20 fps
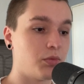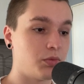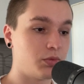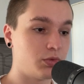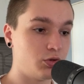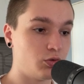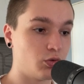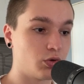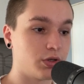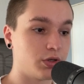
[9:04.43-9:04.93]

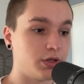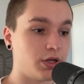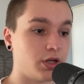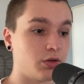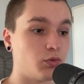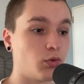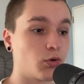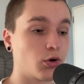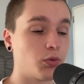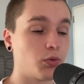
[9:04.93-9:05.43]
neural
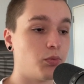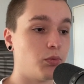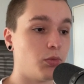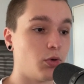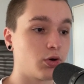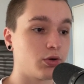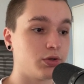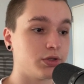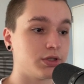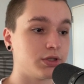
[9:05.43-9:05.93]
network
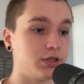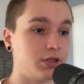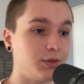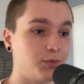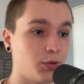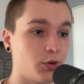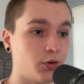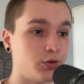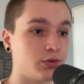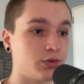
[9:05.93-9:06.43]
models
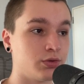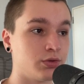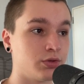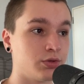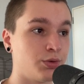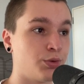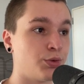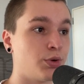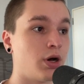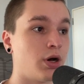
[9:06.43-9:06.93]
deployed
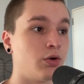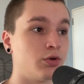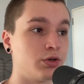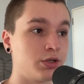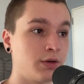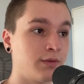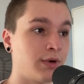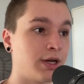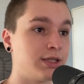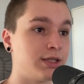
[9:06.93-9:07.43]
onto our
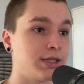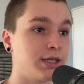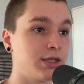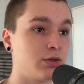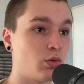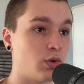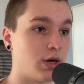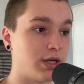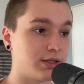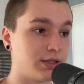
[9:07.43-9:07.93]
device at
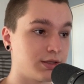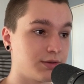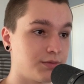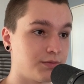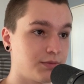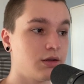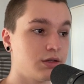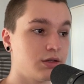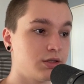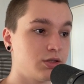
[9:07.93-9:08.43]
once.
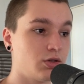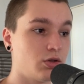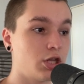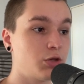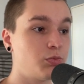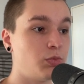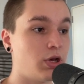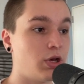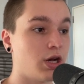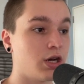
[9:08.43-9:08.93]
So let
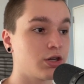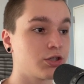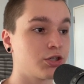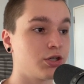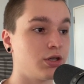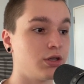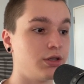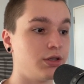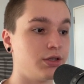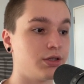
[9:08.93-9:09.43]
me
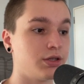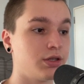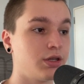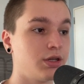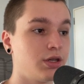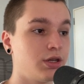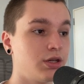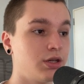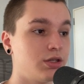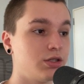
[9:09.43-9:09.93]
actually
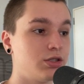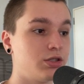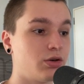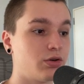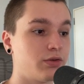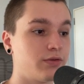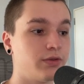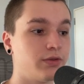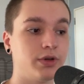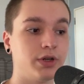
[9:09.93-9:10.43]

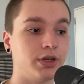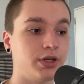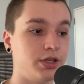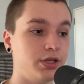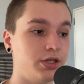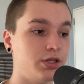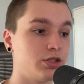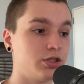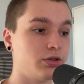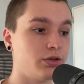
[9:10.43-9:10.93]
serve a
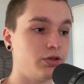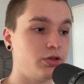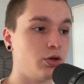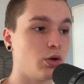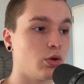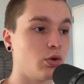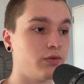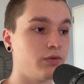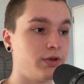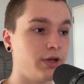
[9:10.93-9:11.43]

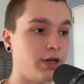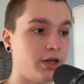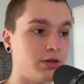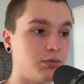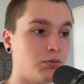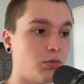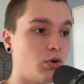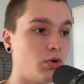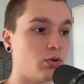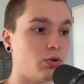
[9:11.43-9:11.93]
YOLO V8
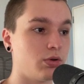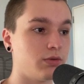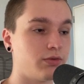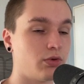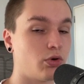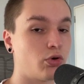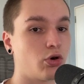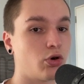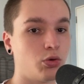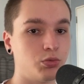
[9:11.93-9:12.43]
model
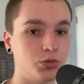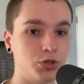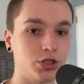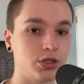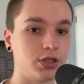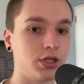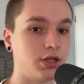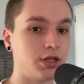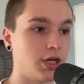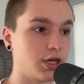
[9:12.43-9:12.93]
for object
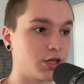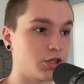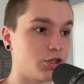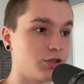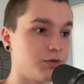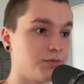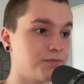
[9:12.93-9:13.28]
detection.